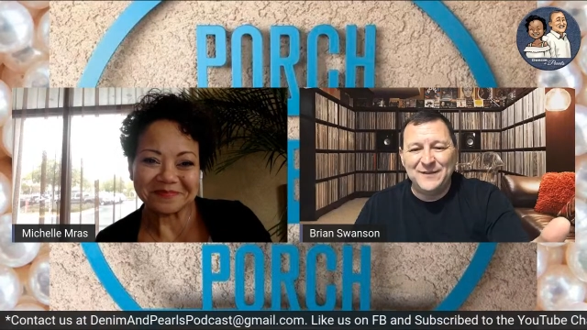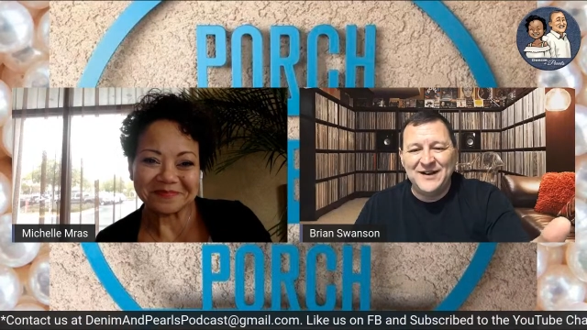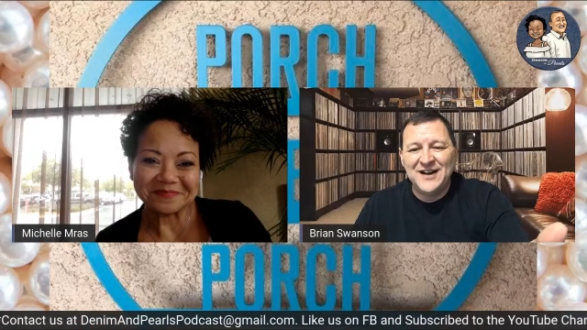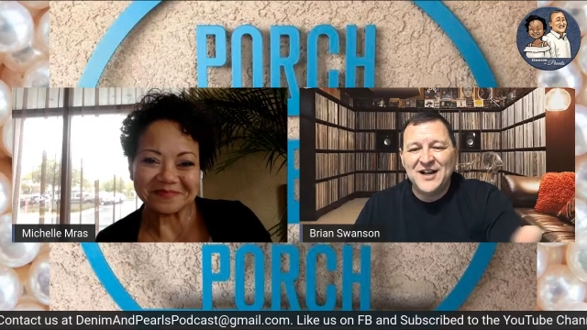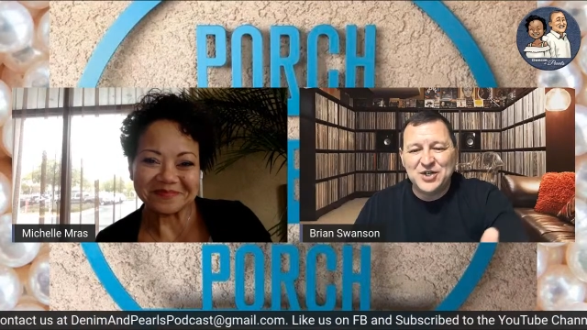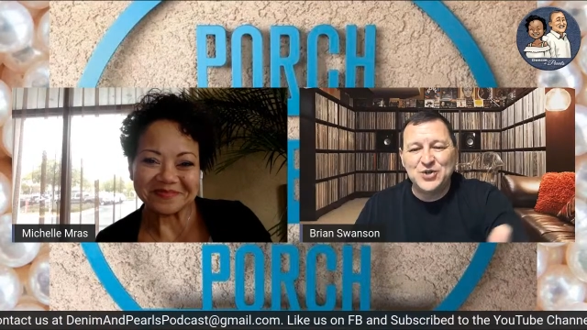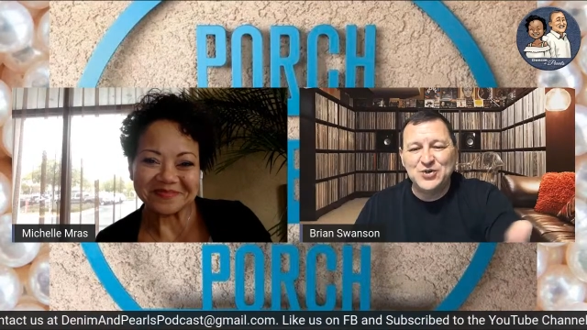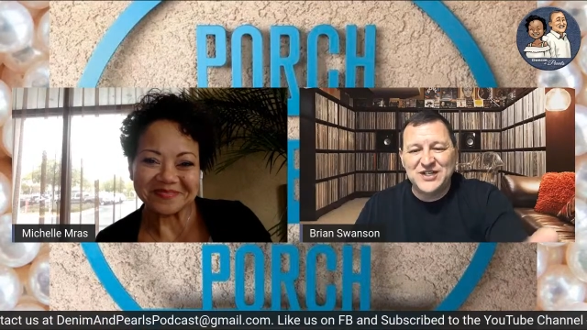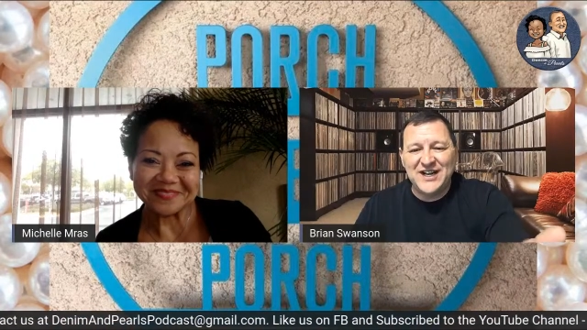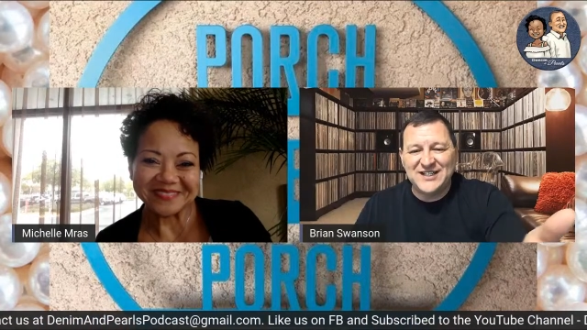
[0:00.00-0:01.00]
Speaker 1: I mean,
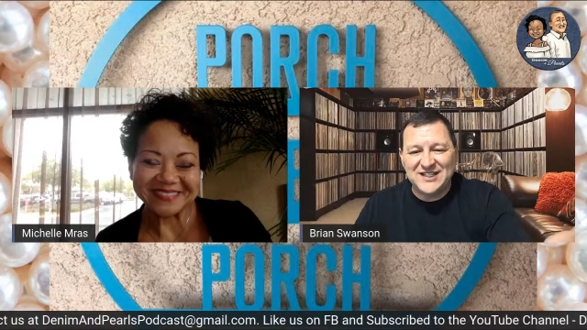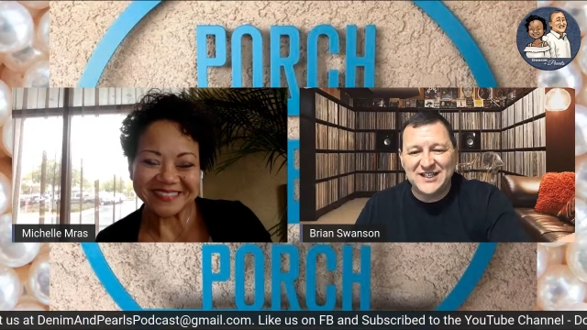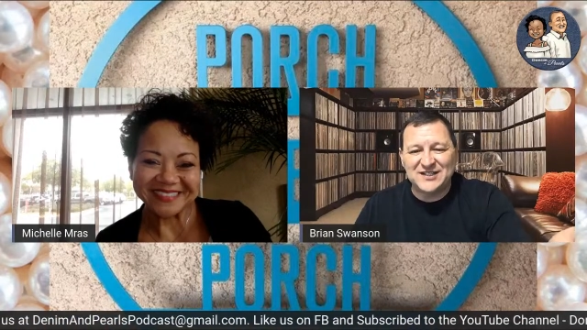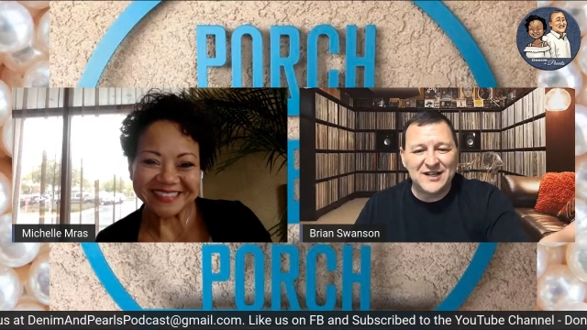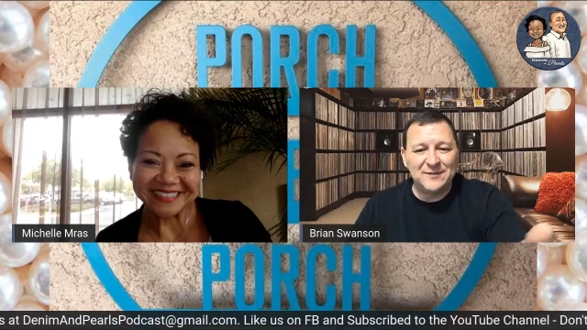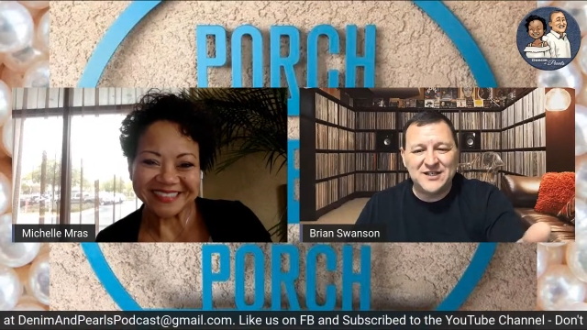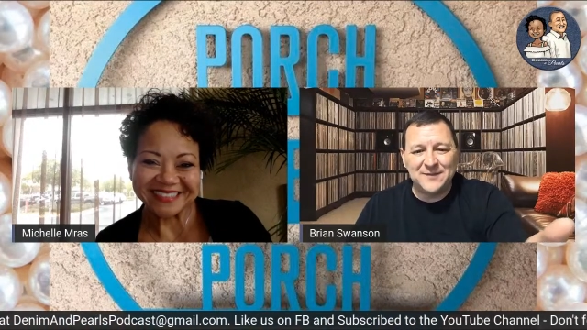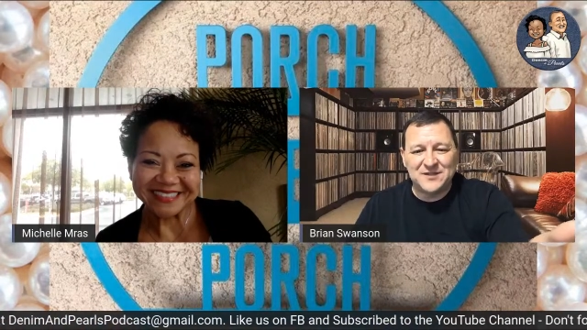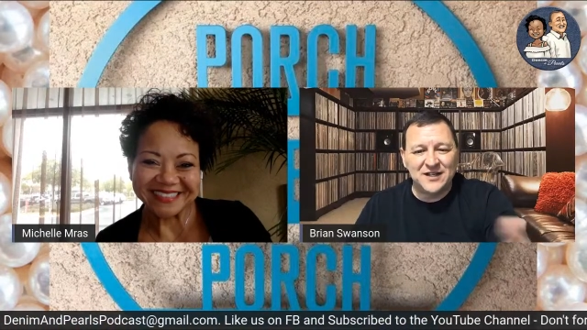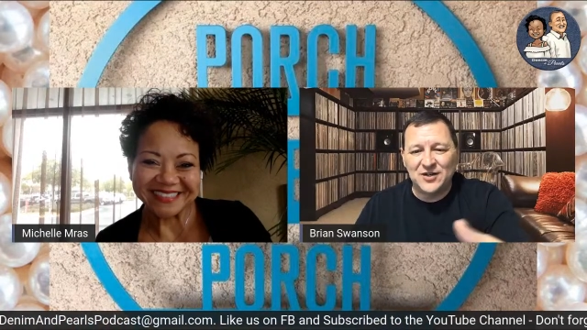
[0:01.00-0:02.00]
to take tips that
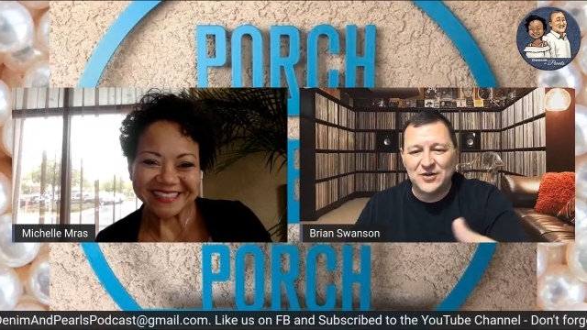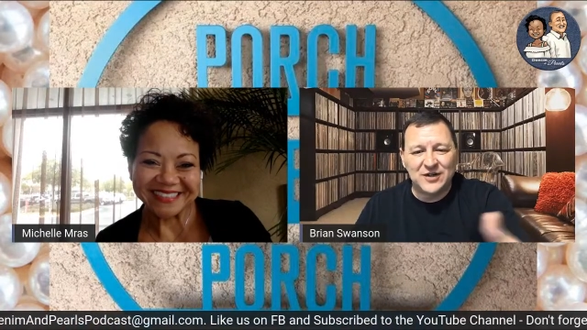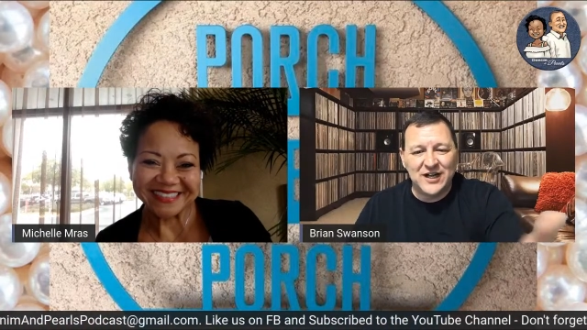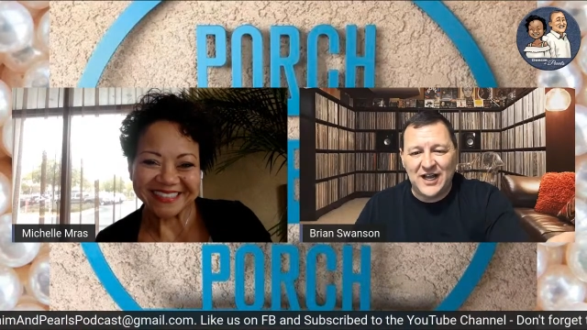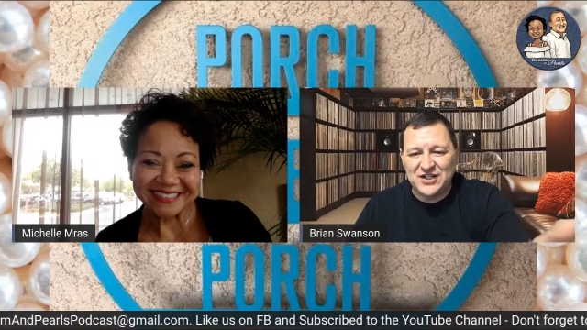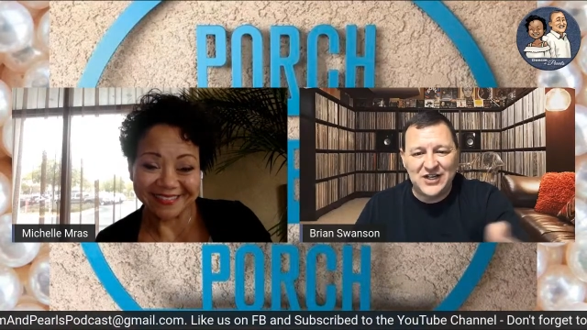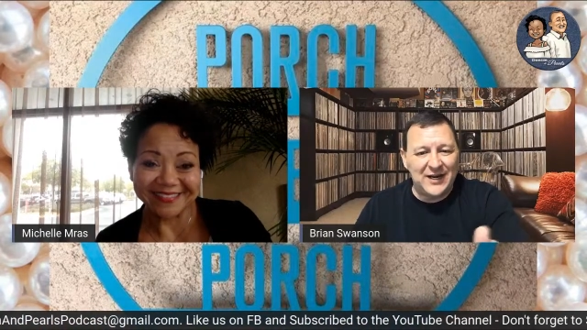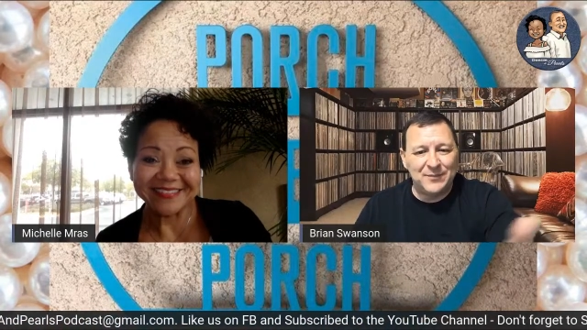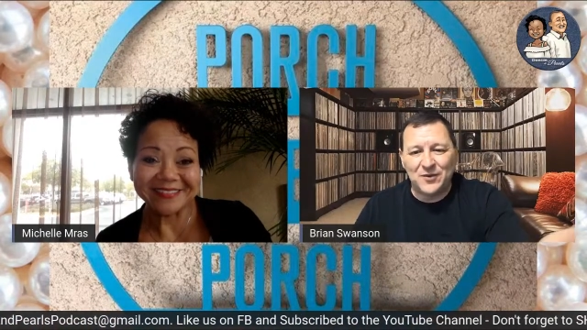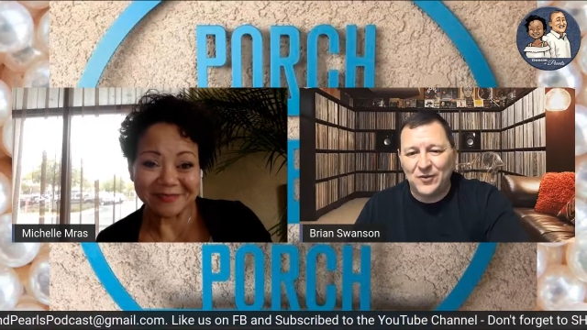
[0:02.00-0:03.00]
tips that go to her Cash
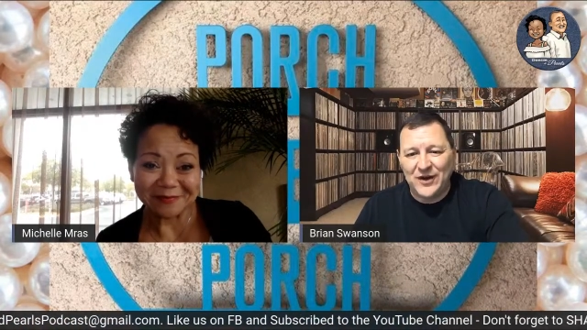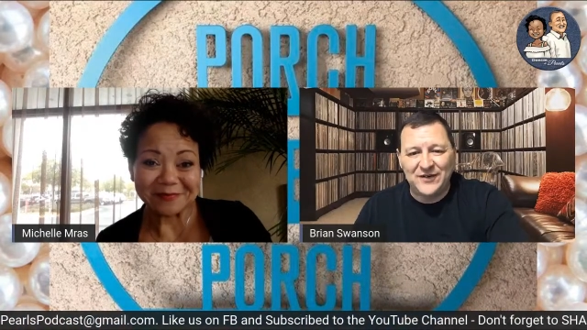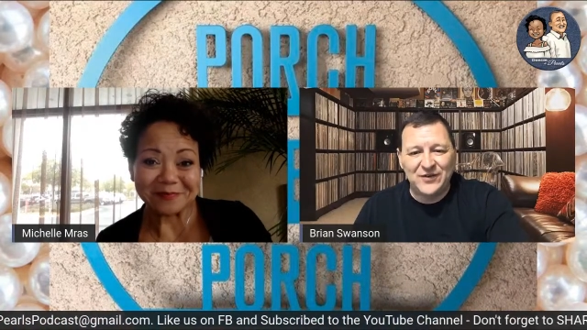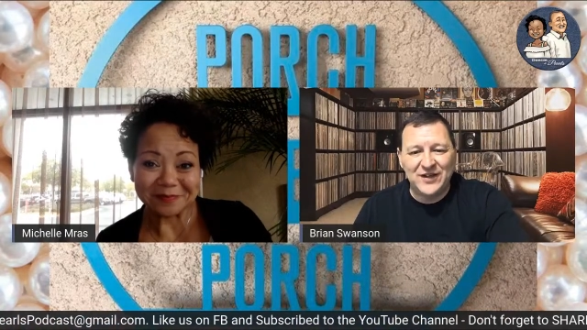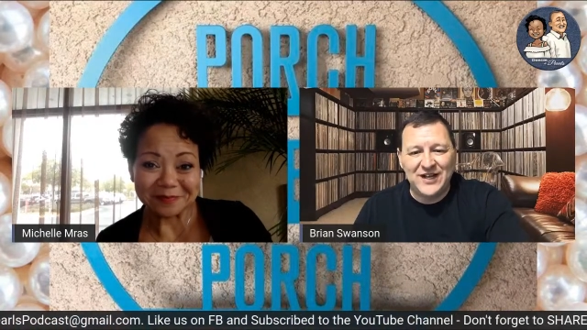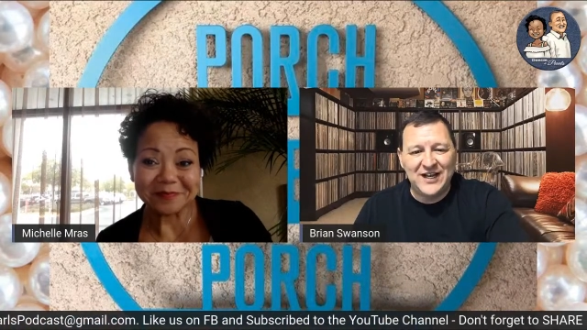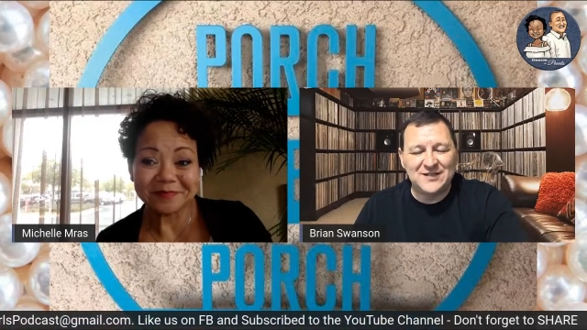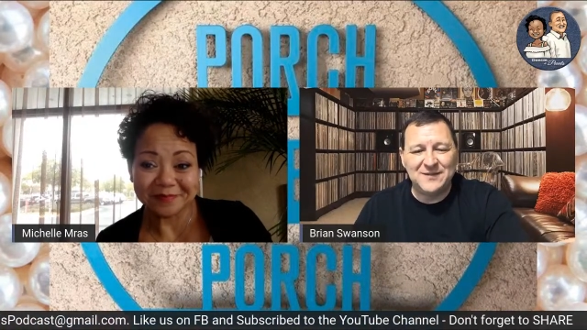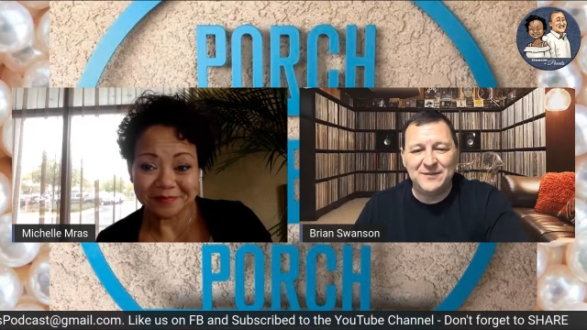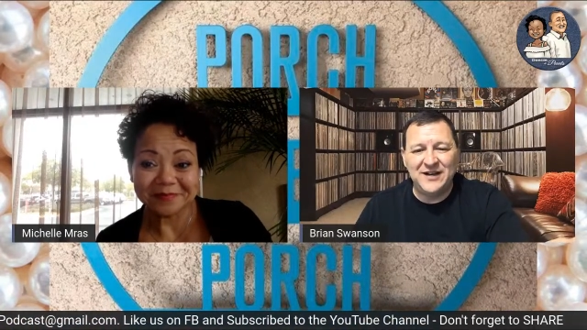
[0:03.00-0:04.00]
App or whatever the
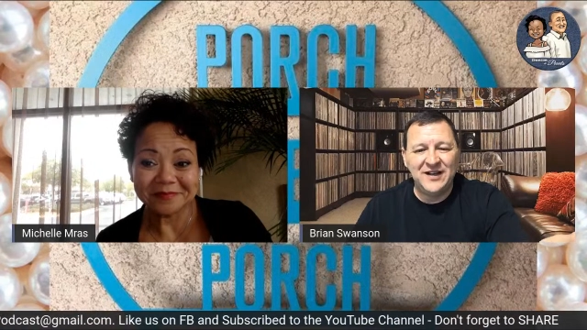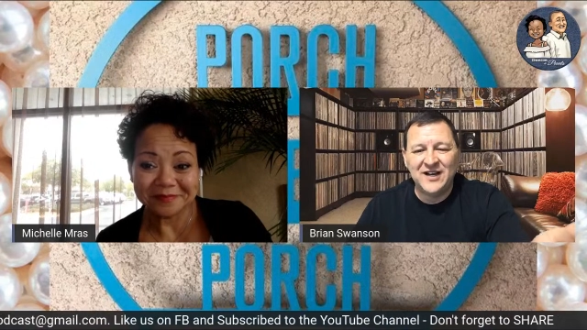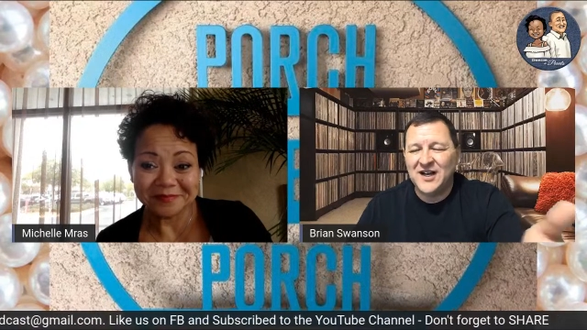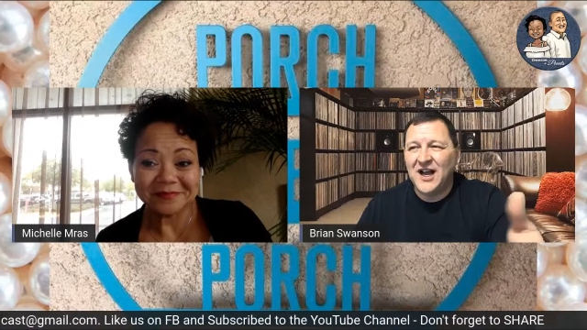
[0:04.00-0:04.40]
case may be.